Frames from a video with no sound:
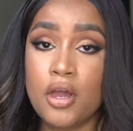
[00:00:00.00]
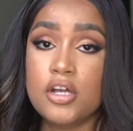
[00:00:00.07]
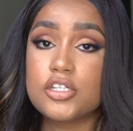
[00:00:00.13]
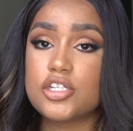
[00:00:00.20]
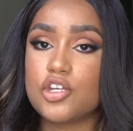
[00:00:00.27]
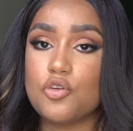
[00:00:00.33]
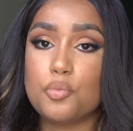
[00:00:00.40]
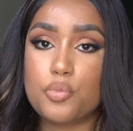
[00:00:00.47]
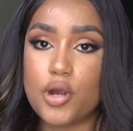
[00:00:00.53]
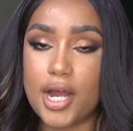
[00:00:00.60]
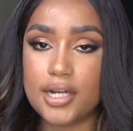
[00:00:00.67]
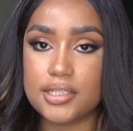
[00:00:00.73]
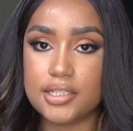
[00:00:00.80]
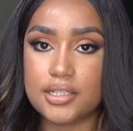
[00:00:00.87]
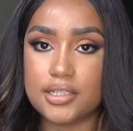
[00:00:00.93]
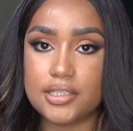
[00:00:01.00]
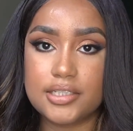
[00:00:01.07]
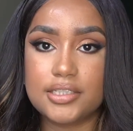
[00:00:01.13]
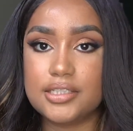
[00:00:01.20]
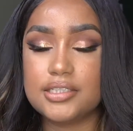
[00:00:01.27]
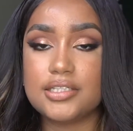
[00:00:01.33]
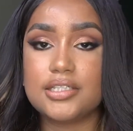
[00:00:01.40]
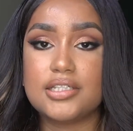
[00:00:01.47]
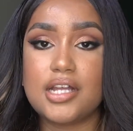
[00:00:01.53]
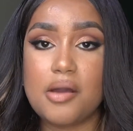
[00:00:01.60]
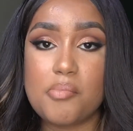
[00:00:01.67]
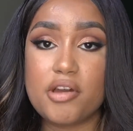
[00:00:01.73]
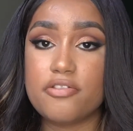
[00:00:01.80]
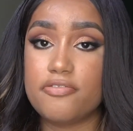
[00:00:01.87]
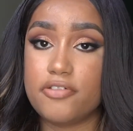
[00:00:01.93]
So practically this is not
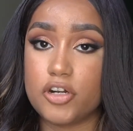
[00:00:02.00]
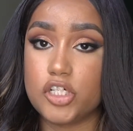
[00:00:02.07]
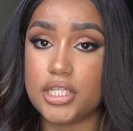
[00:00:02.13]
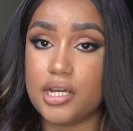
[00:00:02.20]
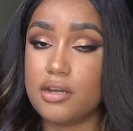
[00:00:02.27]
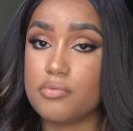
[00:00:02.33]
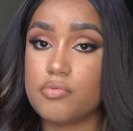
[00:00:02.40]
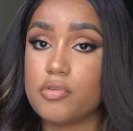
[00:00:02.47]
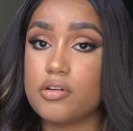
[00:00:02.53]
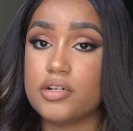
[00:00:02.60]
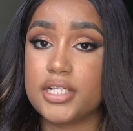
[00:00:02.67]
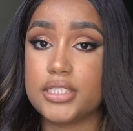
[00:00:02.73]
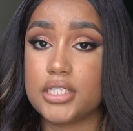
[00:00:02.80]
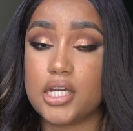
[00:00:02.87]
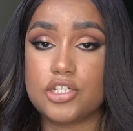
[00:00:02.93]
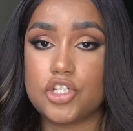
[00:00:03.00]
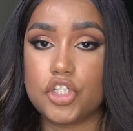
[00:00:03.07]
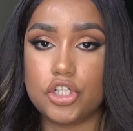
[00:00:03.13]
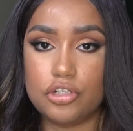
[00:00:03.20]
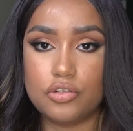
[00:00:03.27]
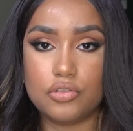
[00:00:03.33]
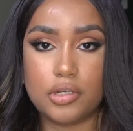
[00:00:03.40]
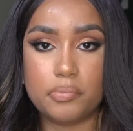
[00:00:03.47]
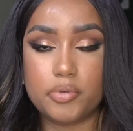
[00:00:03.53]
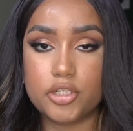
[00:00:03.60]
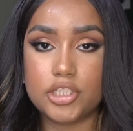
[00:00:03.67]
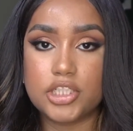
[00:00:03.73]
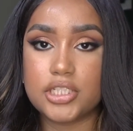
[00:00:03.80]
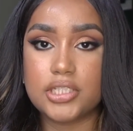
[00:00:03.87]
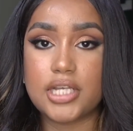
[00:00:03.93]
my first ever Natasha Denona
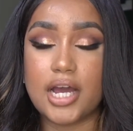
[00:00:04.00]
purchase.